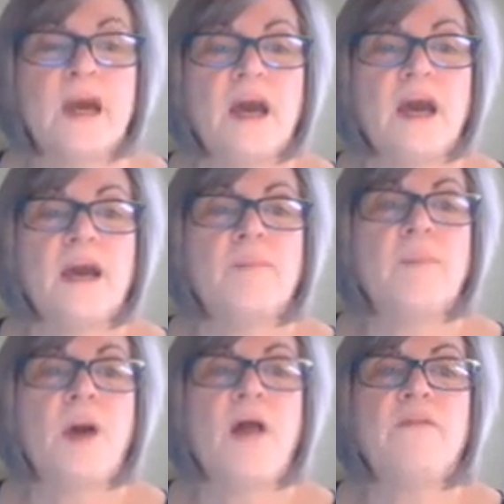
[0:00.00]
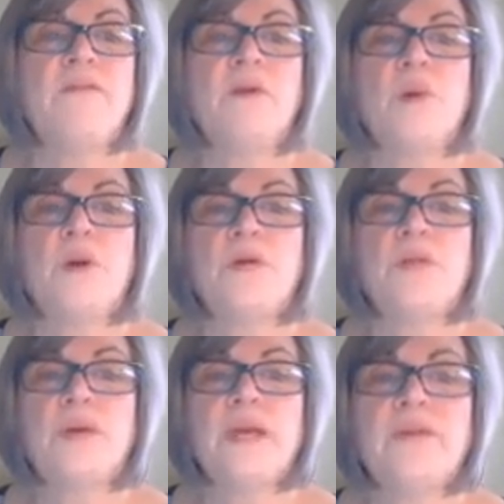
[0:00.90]
All of the quarter
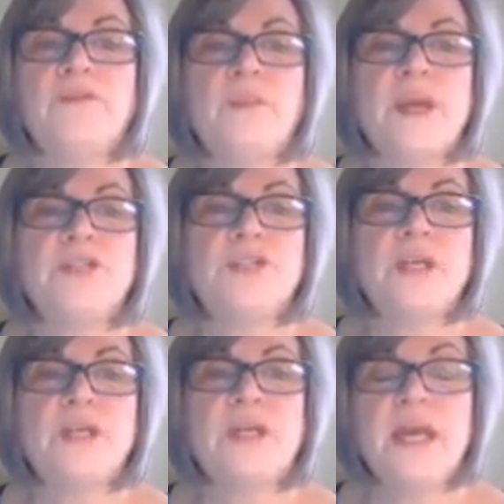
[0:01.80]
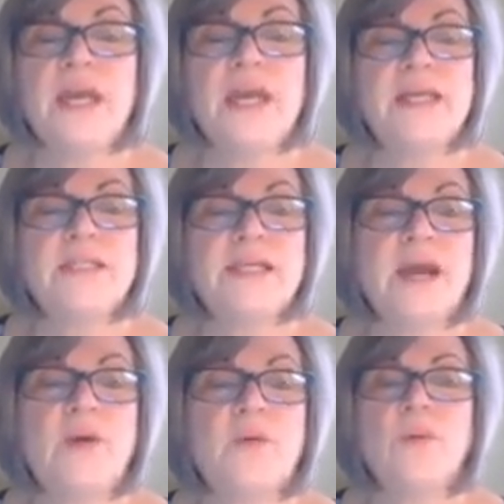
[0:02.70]
3 information is
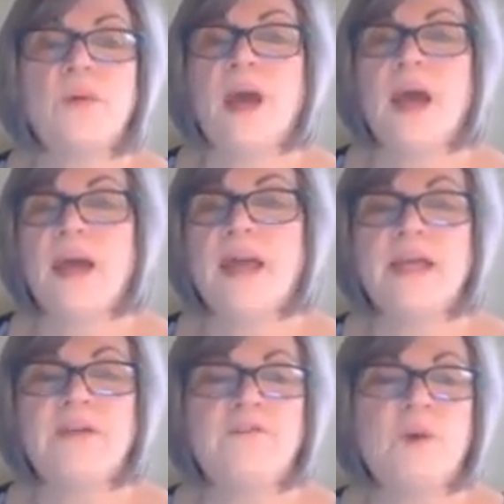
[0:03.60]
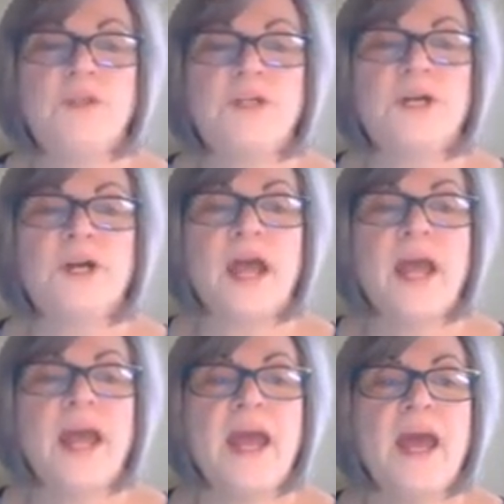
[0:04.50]
now in a folder.
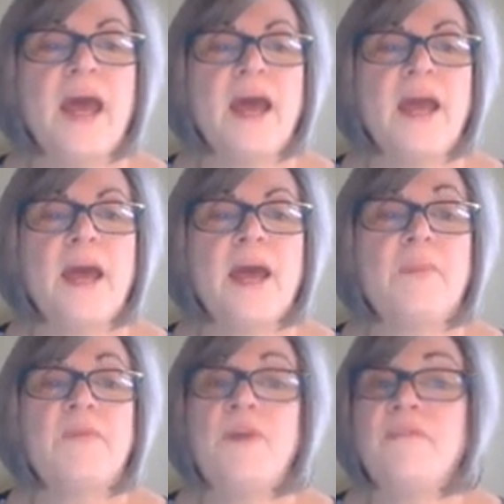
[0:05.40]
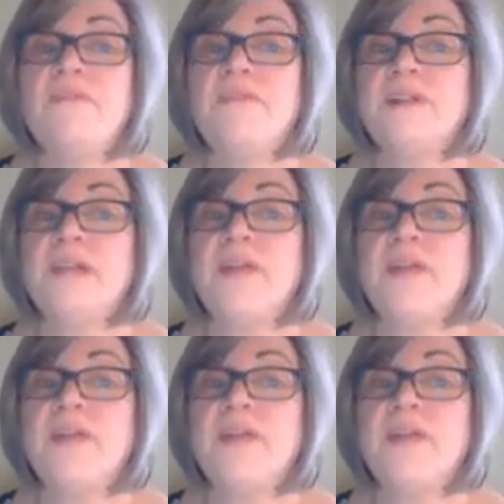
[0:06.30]
If you haven't filled